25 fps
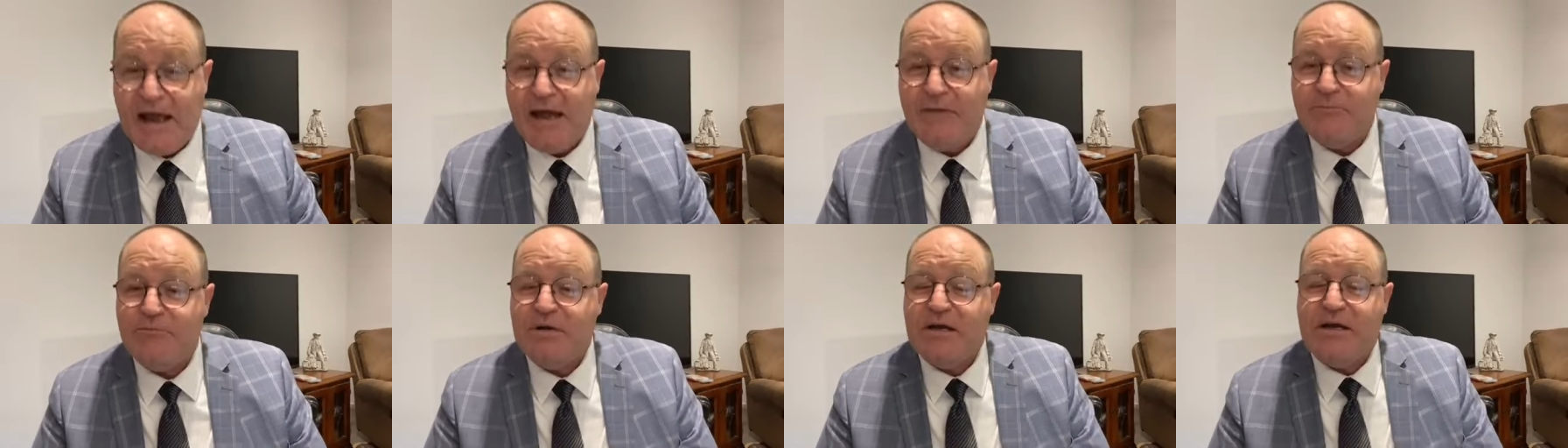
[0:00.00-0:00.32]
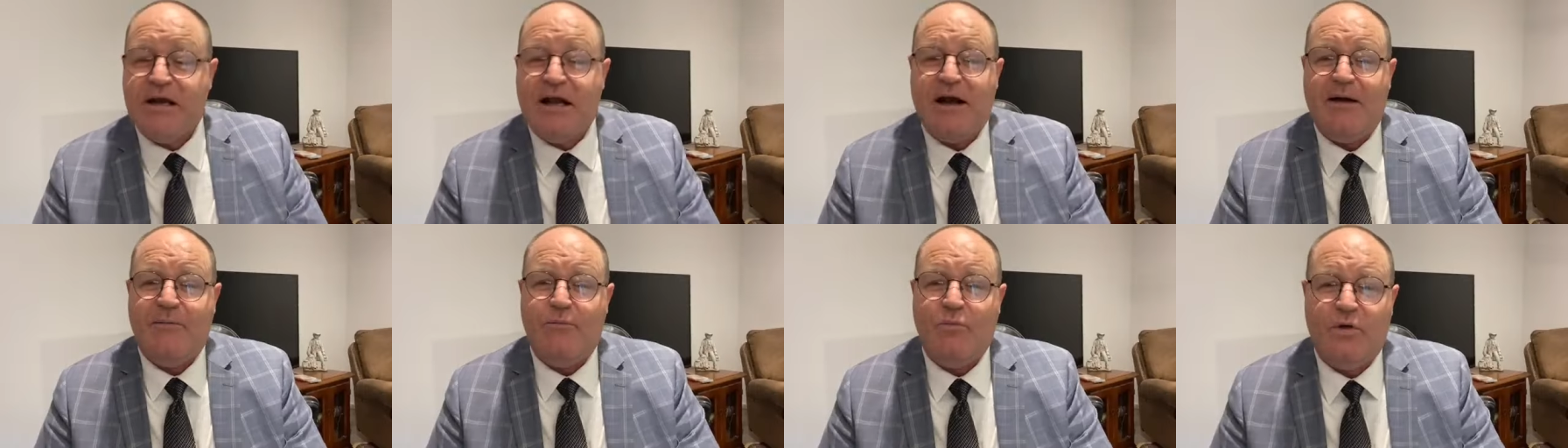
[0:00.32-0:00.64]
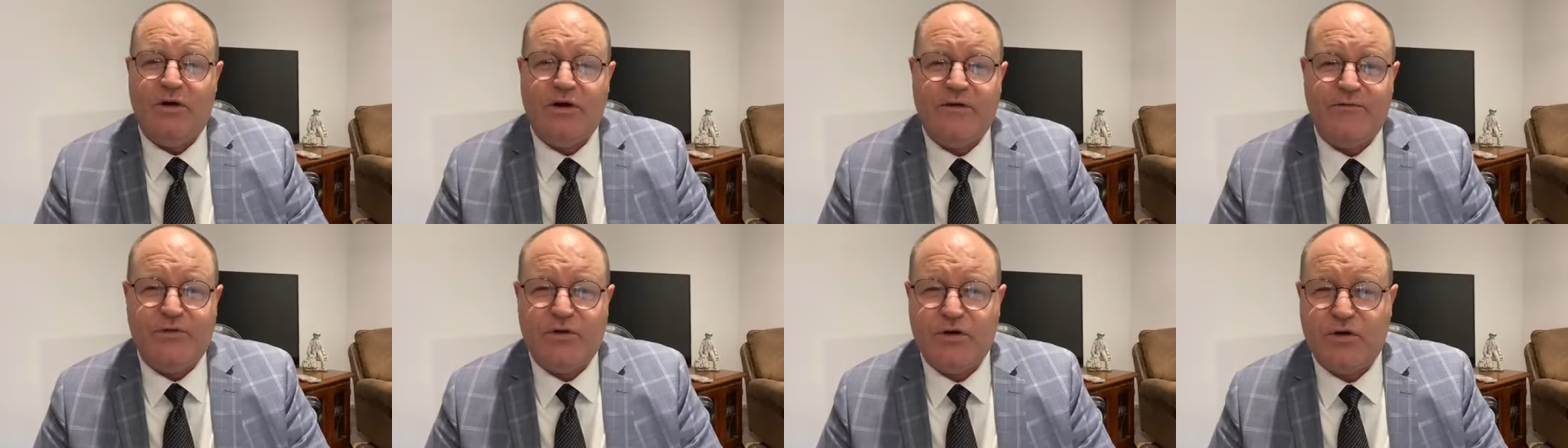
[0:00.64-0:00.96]
and become
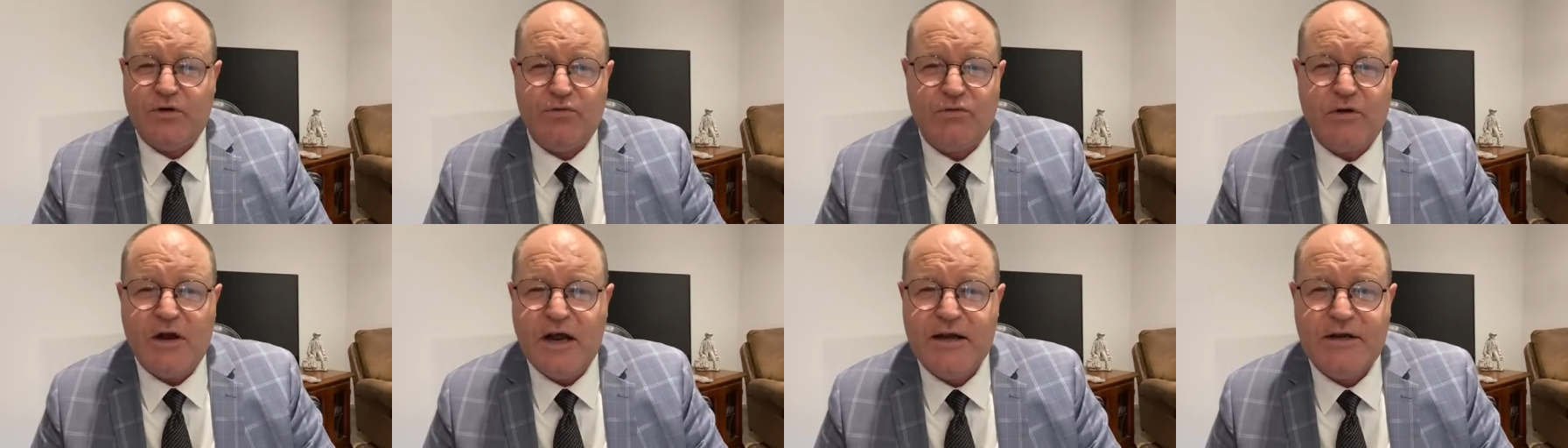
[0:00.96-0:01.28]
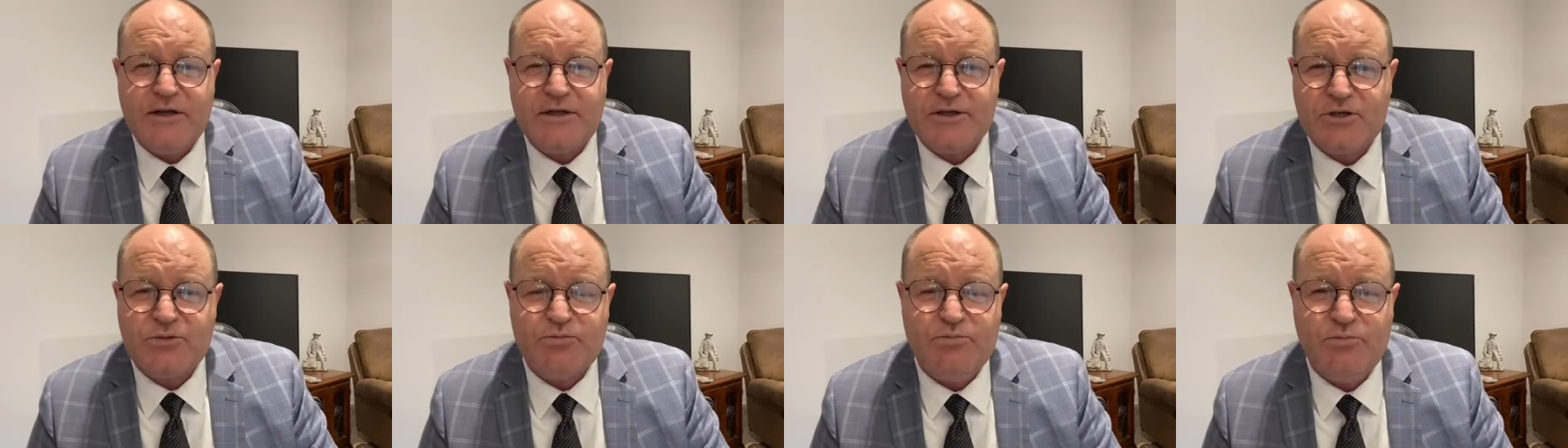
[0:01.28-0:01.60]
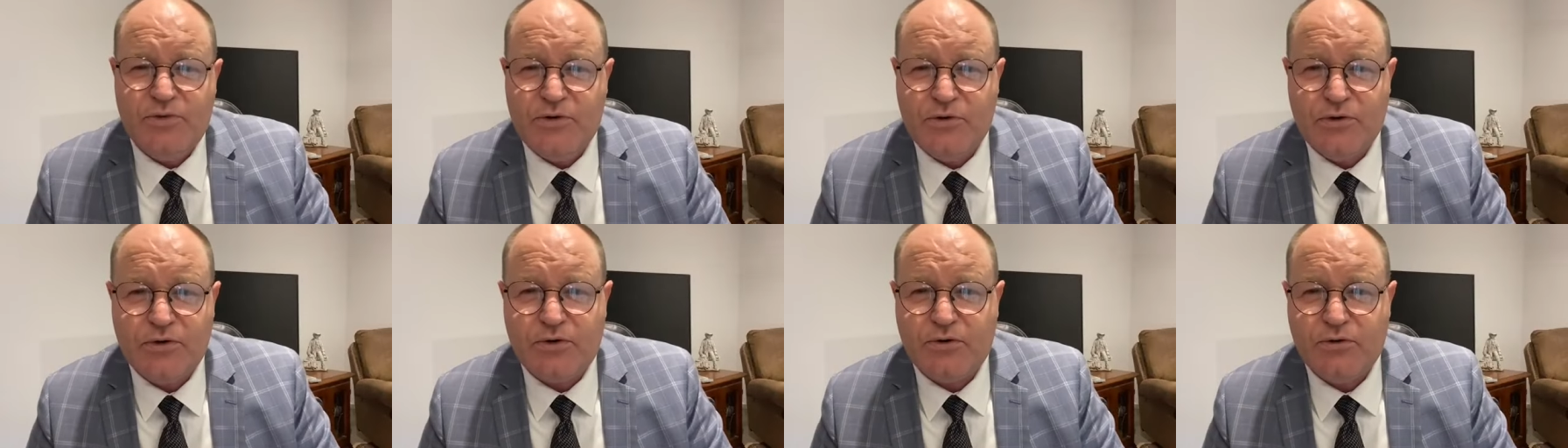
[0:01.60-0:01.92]
one of the greatest
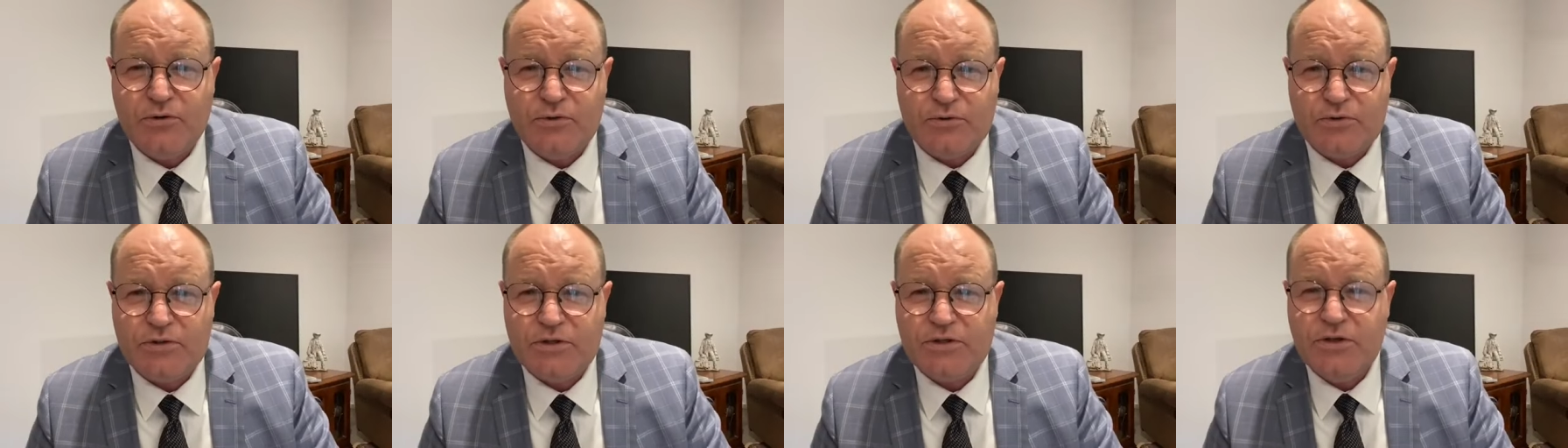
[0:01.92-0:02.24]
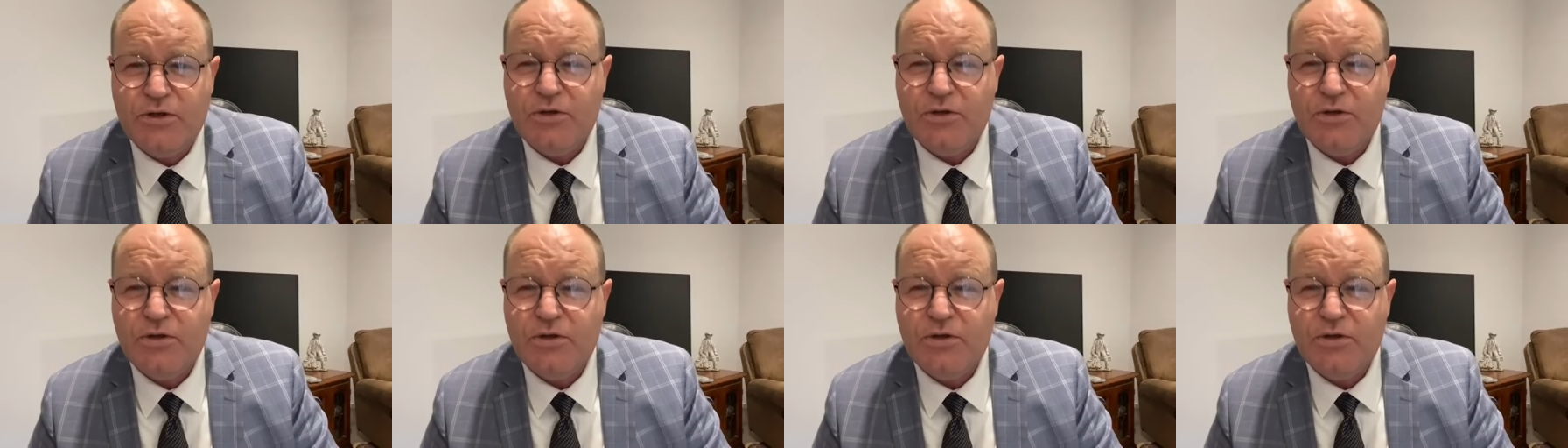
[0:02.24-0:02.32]
miracles.